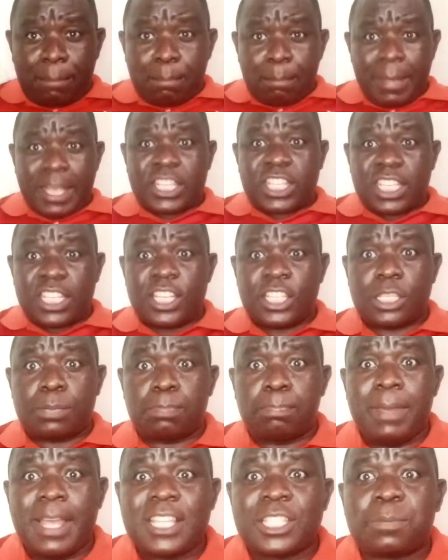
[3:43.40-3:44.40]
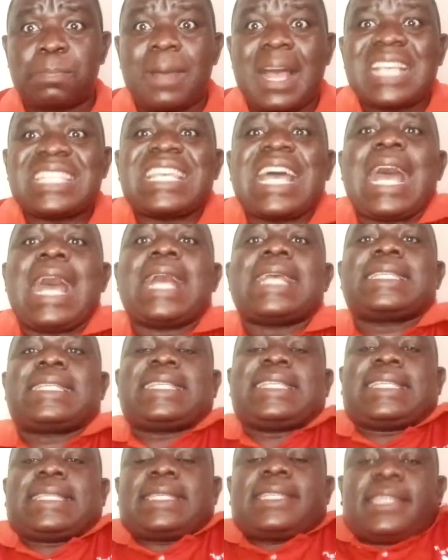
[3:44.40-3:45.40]
Mercedes-Benz bus has
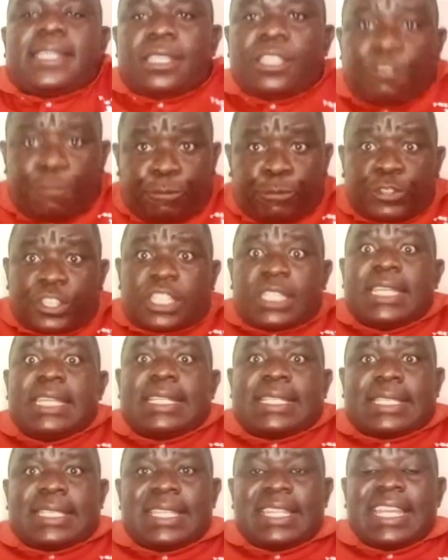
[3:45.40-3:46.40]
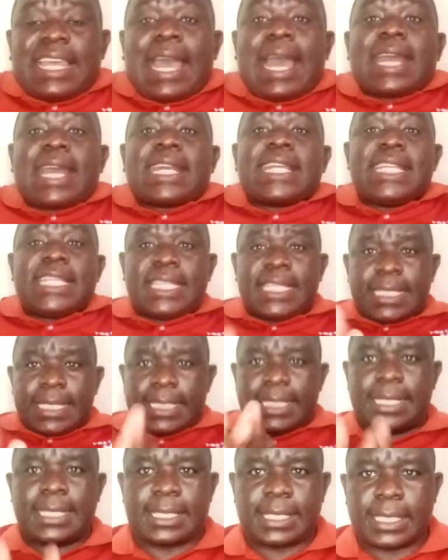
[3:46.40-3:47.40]
stiff seats, they are
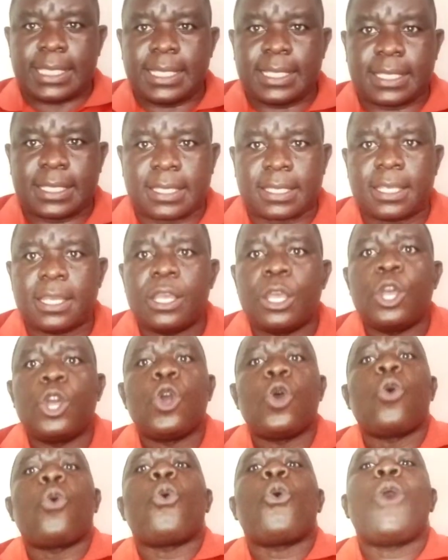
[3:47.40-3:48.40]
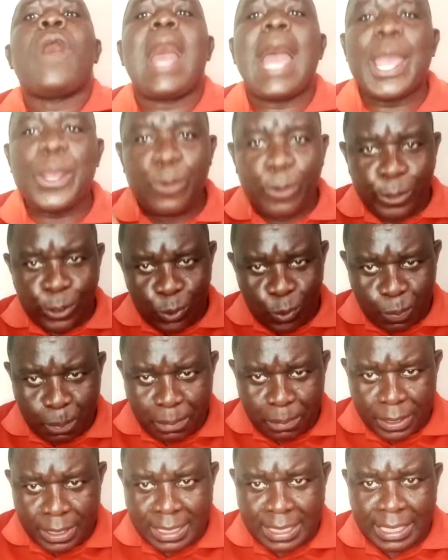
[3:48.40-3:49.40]
rigid seats. Why are you
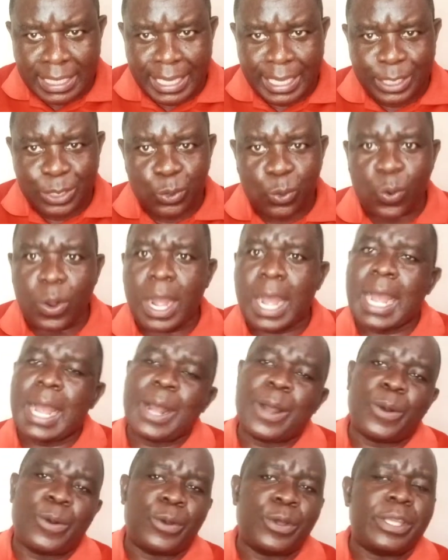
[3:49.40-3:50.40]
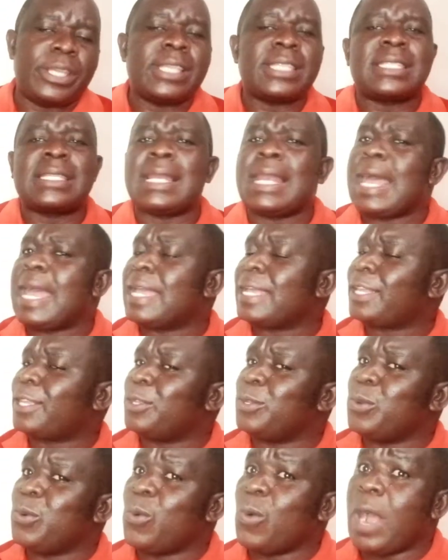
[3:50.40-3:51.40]
UBZ? Wow, it's like
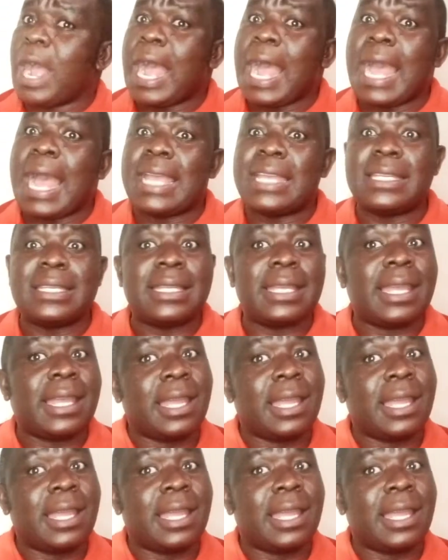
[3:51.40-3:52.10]
you are in